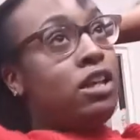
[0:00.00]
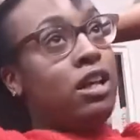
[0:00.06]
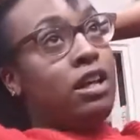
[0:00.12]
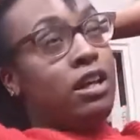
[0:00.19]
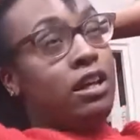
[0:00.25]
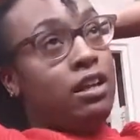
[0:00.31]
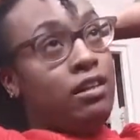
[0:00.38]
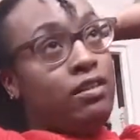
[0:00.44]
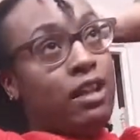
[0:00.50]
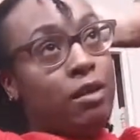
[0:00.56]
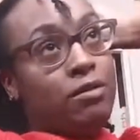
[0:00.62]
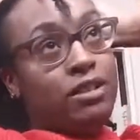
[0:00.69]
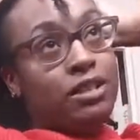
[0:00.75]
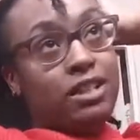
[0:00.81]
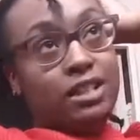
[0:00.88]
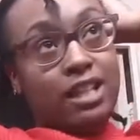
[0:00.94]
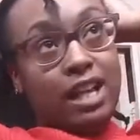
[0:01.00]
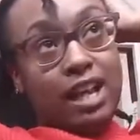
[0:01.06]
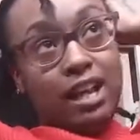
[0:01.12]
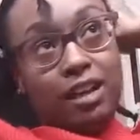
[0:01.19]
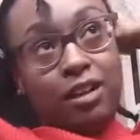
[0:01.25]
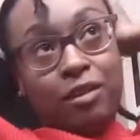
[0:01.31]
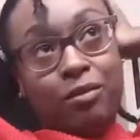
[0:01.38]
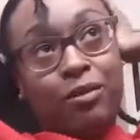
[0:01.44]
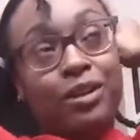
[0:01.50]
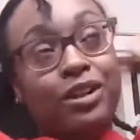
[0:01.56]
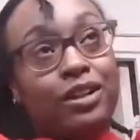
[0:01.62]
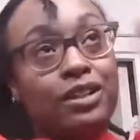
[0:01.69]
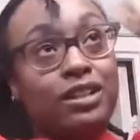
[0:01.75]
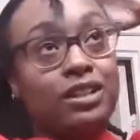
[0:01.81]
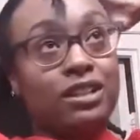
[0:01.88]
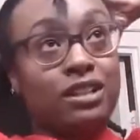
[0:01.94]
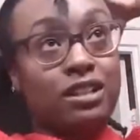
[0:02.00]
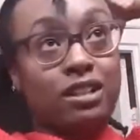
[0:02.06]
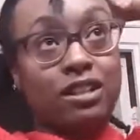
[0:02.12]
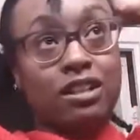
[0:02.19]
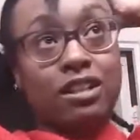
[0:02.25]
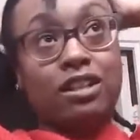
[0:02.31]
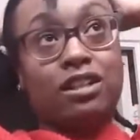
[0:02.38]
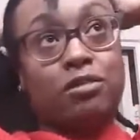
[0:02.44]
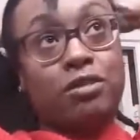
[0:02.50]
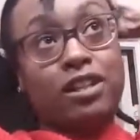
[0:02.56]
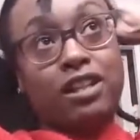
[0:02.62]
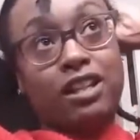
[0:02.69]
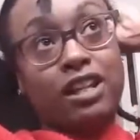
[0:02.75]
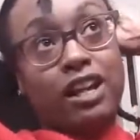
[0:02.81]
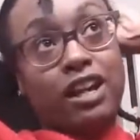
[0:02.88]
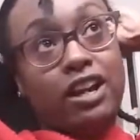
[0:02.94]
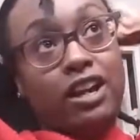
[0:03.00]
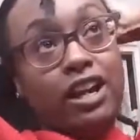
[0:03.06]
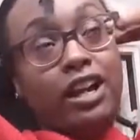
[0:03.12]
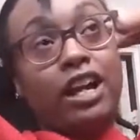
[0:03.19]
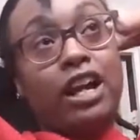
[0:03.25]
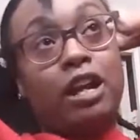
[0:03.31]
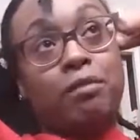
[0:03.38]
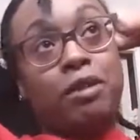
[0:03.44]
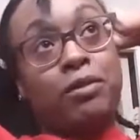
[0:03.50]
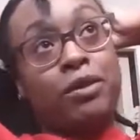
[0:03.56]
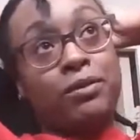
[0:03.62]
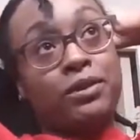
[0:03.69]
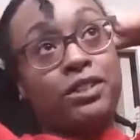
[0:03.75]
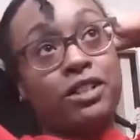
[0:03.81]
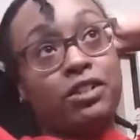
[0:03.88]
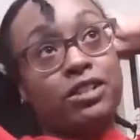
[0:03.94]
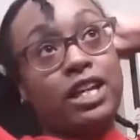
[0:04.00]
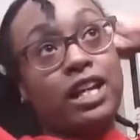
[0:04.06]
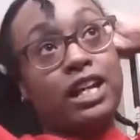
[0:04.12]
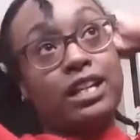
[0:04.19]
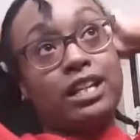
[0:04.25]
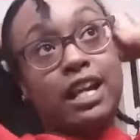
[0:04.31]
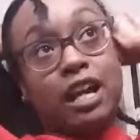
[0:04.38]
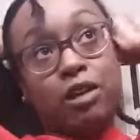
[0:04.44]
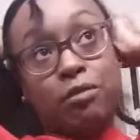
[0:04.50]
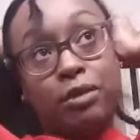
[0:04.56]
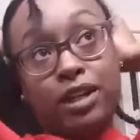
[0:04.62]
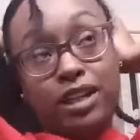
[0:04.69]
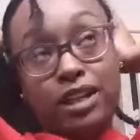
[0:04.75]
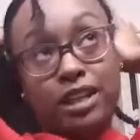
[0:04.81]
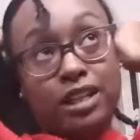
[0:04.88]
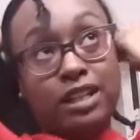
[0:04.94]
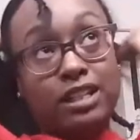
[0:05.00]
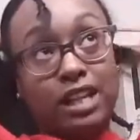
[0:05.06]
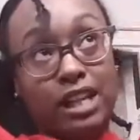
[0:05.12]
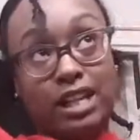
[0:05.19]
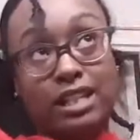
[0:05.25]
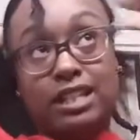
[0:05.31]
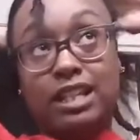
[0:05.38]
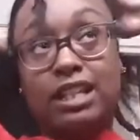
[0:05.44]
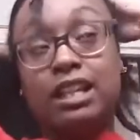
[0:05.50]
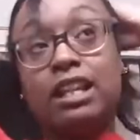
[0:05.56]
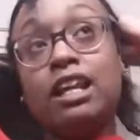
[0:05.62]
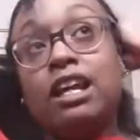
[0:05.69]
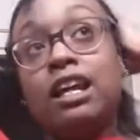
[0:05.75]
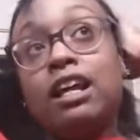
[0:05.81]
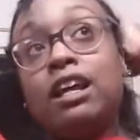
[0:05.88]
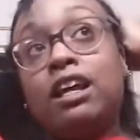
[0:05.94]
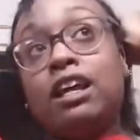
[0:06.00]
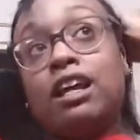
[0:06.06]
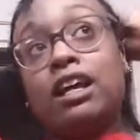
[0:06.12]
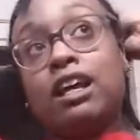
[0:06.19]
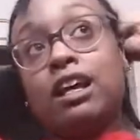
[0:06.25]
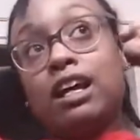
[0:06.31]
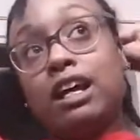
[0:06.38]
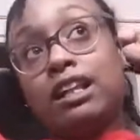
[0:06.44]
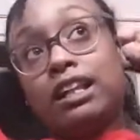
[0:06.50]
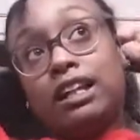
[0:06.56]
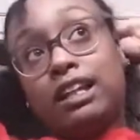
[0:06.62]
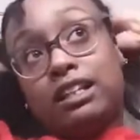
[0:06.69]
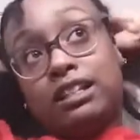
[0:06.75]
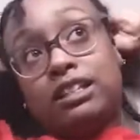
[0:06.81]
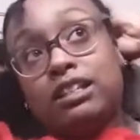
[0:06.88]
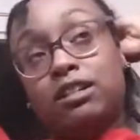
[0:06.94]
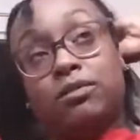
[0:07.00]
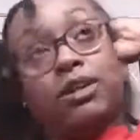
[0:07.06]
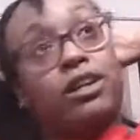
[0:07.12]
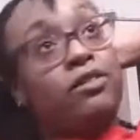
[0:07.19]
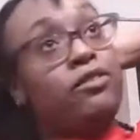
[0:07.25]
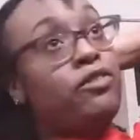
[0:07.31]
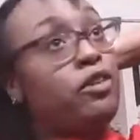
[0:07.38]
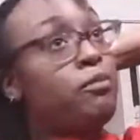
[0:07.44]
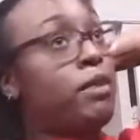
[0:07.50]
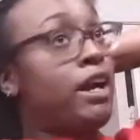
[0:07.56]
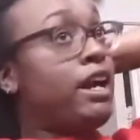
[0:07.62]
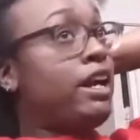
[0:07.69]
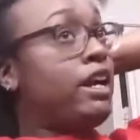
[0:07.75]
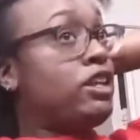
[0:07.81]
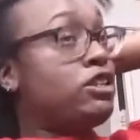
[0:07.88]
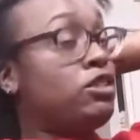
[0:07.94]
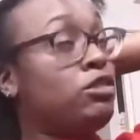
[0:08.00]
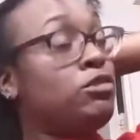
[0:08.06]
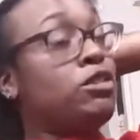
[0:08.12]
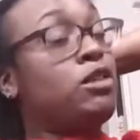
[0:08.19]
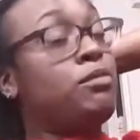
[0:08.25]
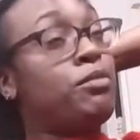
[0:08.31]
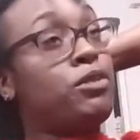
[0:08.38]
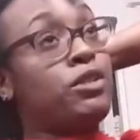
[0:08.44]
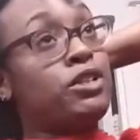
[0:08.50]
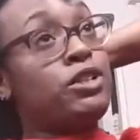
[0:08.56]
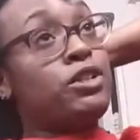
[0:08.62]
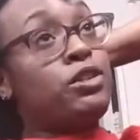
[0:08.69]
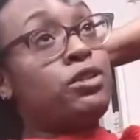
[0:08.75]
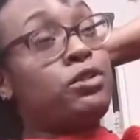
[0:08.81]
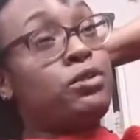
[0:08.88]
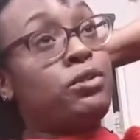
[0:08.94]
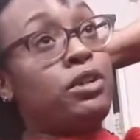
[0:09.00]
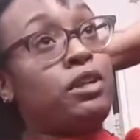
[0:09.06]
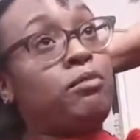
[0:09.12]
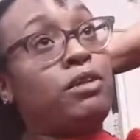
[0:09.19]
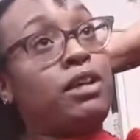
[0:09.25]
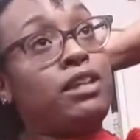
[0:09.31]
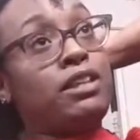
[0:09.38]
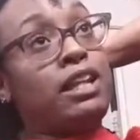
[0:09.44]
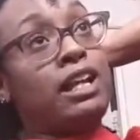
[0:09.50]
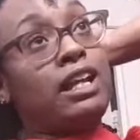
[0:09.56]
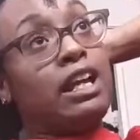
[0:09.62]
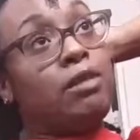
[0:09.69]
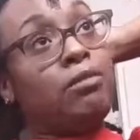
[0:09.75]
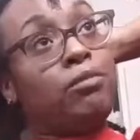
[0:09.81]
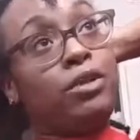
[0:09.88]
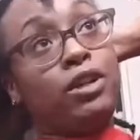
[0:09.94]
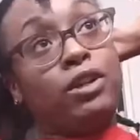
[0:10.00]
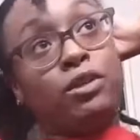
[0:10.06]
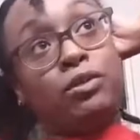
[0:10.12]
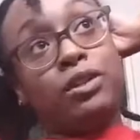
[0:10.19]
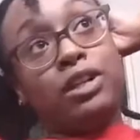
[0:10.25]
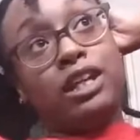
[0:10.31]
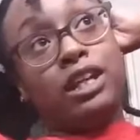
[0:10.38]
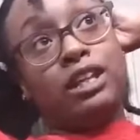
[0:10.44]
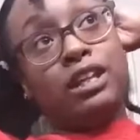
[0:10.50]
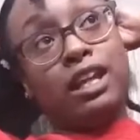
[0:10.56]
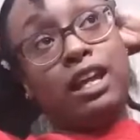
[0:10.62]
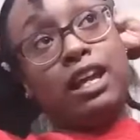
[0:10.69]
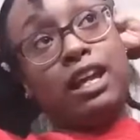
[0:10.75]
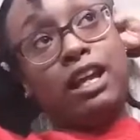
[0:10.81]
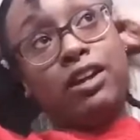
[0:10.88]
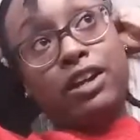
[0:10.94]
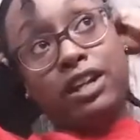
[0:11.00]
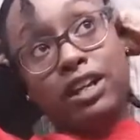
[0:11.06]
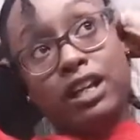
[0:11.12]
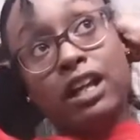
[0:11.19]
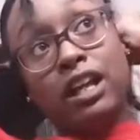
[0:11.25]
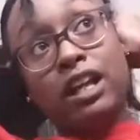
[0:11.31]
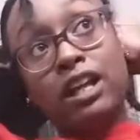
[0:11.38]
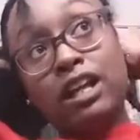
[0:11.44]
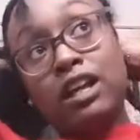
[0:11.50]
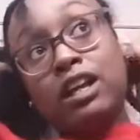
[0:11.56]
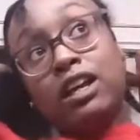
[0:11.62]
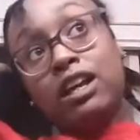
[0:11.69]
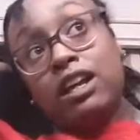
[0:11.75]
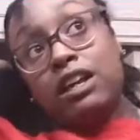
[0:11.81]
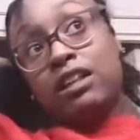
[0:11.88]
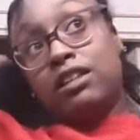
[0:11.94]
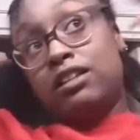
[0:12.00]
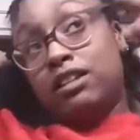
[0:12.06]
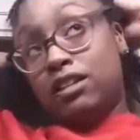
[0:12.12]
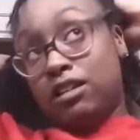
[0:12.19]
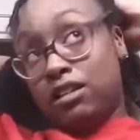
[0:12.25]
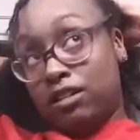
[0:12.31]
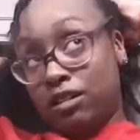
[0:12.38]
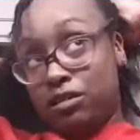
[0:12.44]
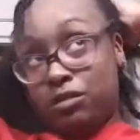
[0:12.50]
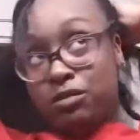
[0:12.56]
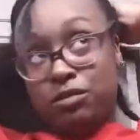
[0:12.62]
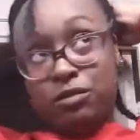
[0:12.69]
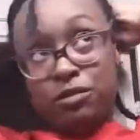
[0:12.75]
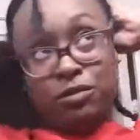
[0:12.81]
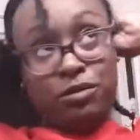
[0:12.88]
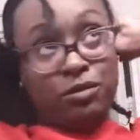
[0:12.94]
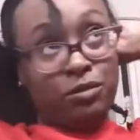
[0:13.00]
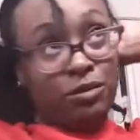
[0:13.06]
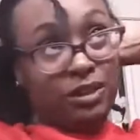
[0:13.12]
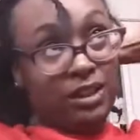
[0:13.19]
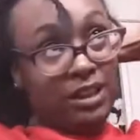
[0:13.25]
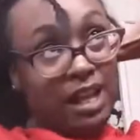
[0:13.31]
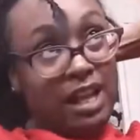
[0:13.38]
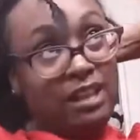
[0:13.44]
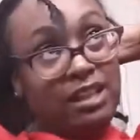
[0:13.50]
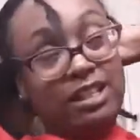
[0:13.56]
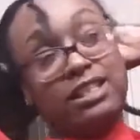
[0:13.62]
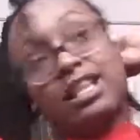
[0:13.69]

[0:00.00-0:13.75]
And that was the side where a little bit of the hair had came out when I went to go take it down because, like I said, I like to wait for my hair to loosen up on its own, and being that I kept re-gluing it in that area, the glue was not the